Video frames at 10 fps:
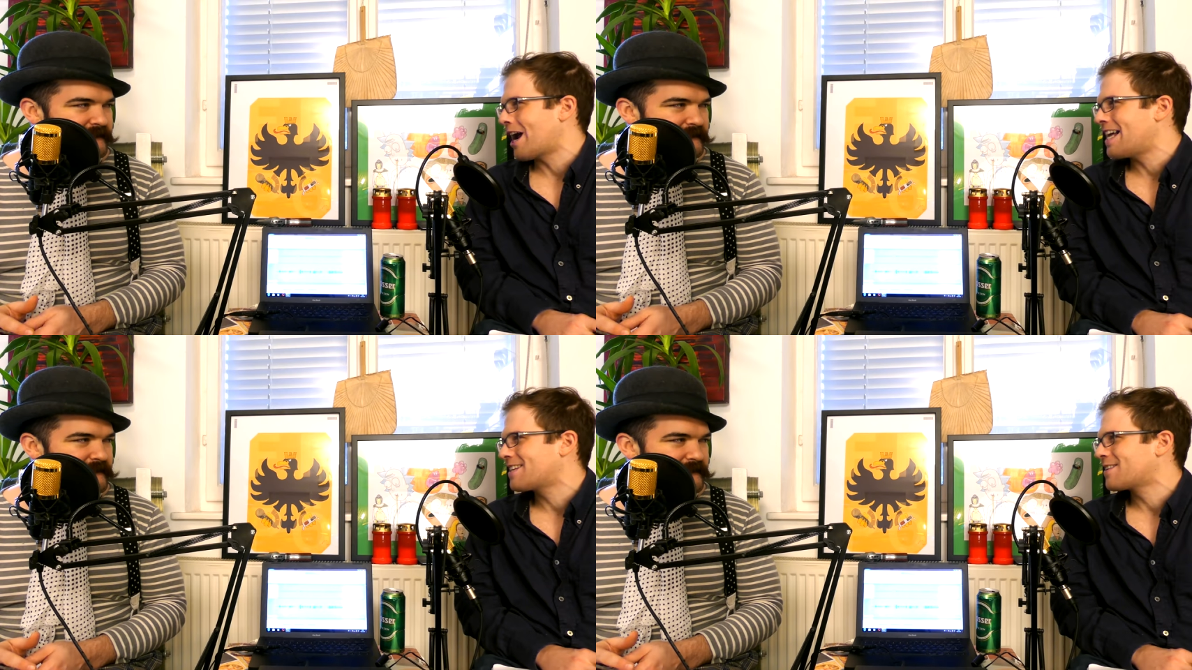
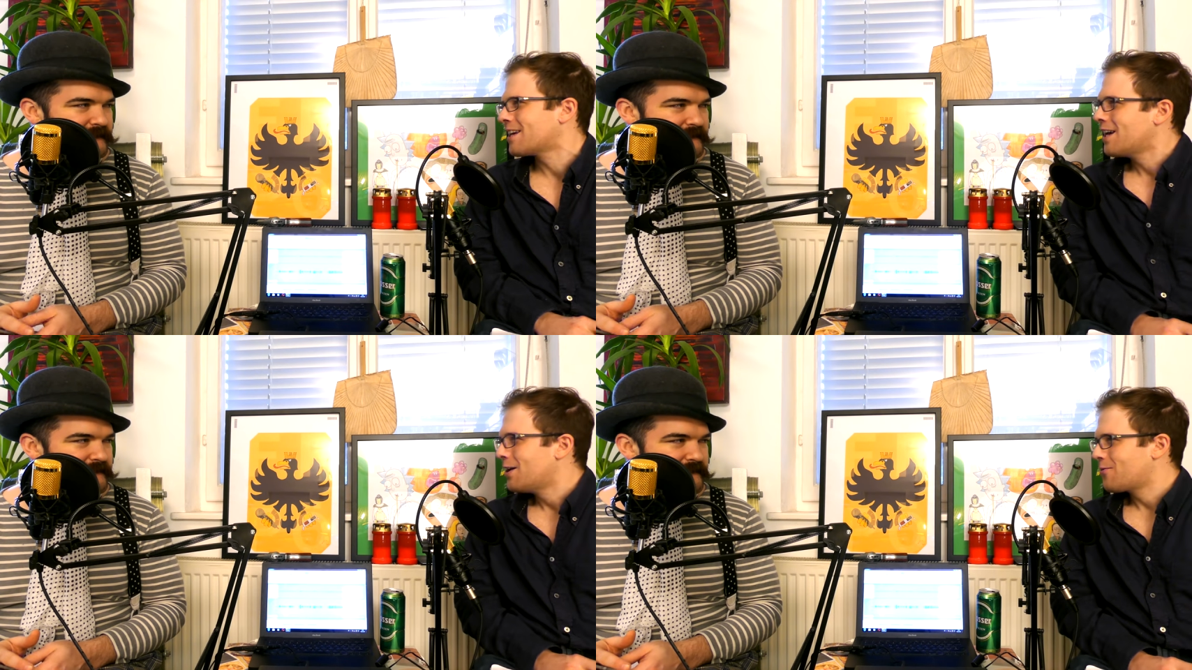
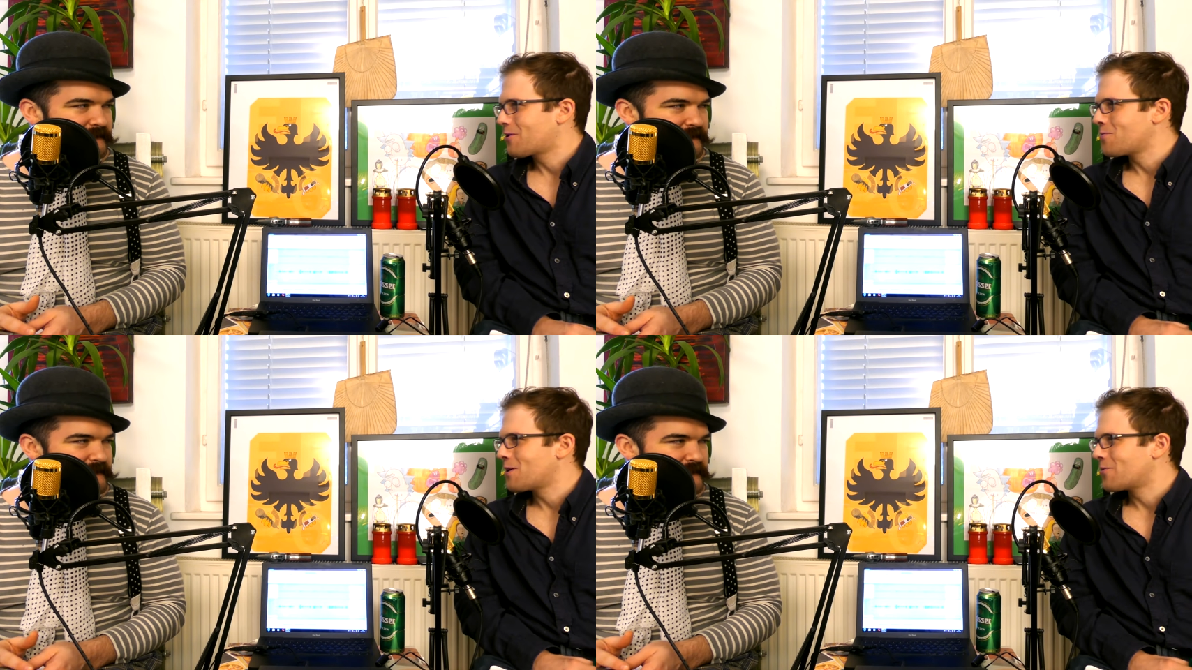Speaker 1: brat
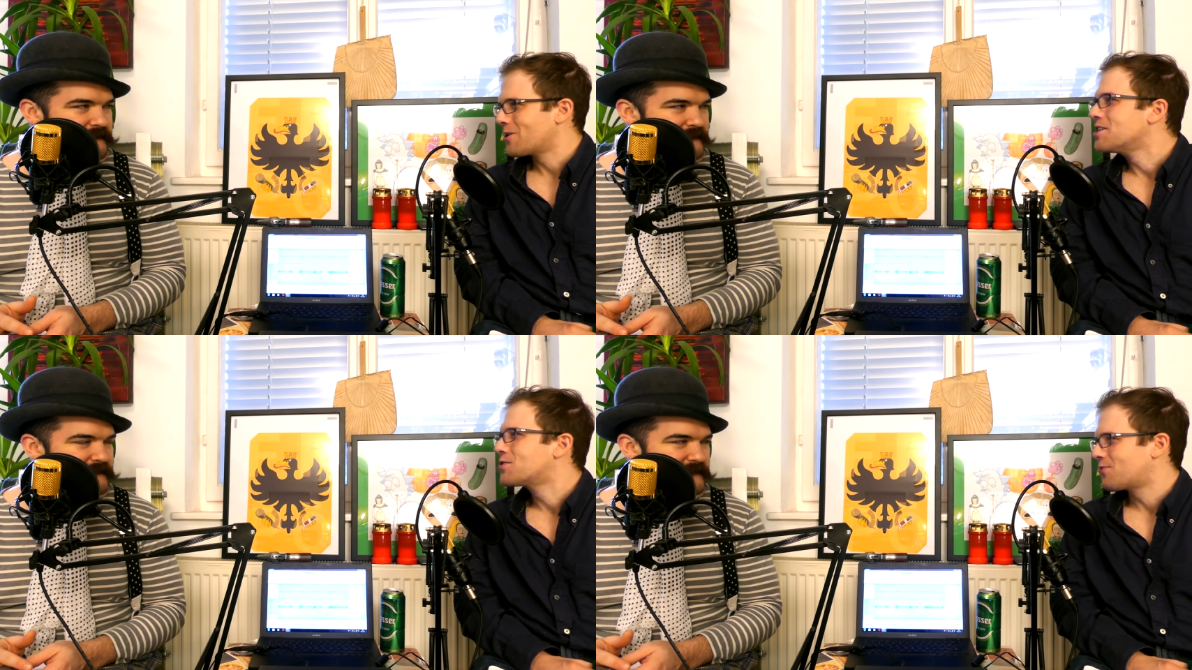from a
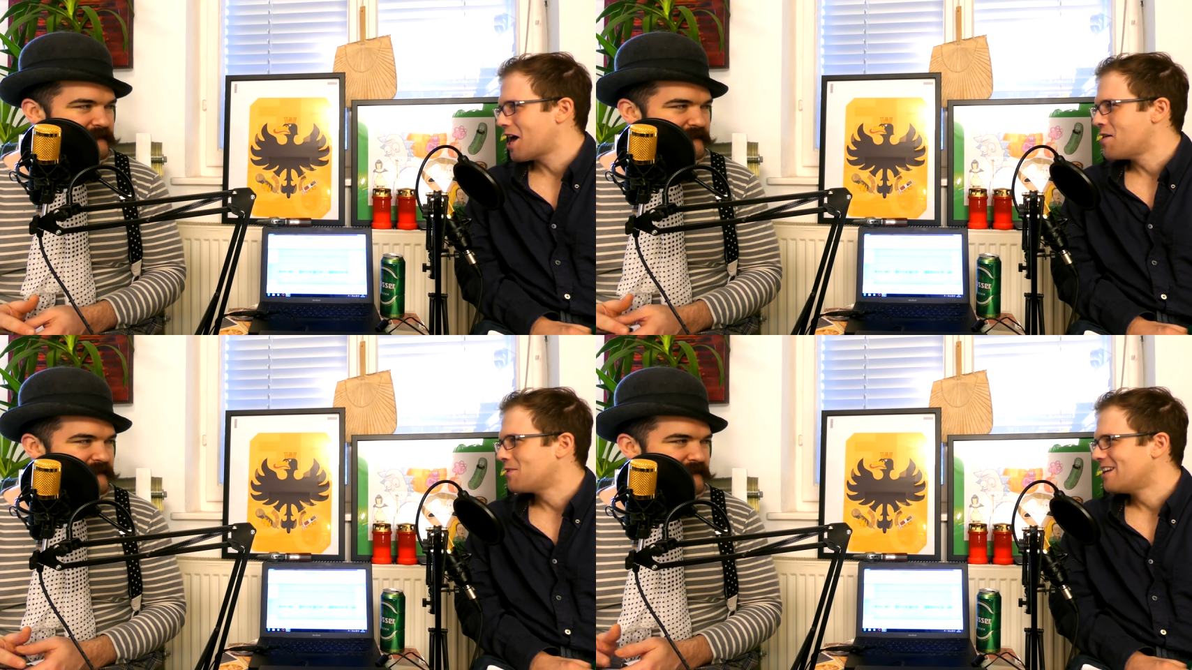rich
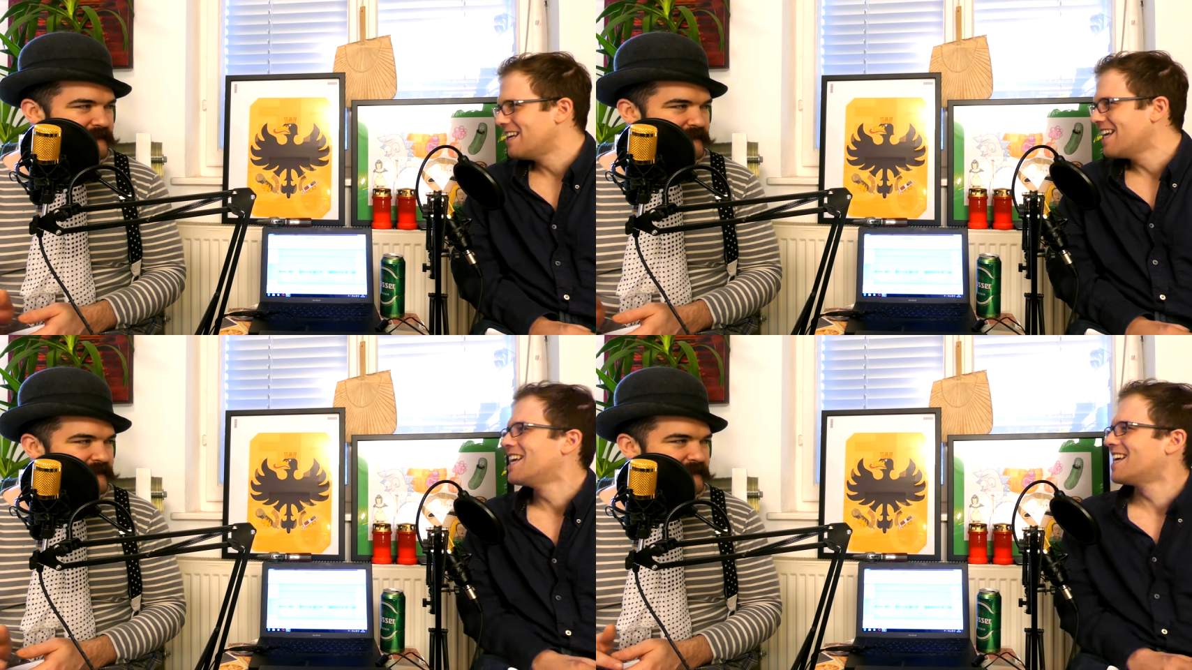
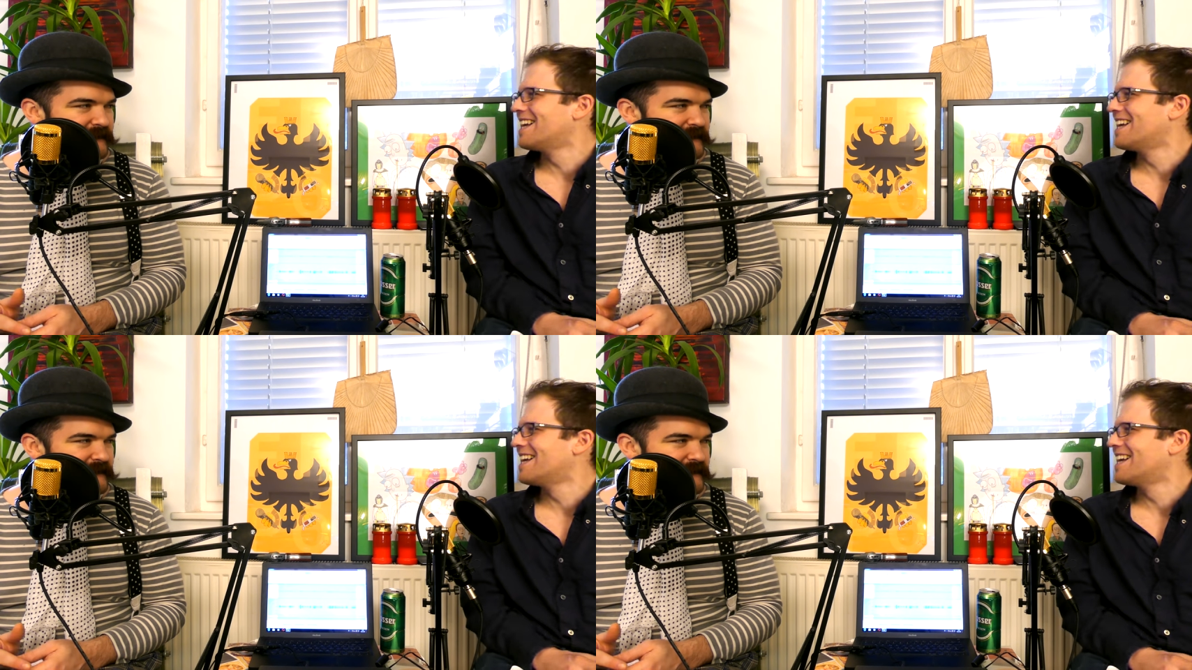family.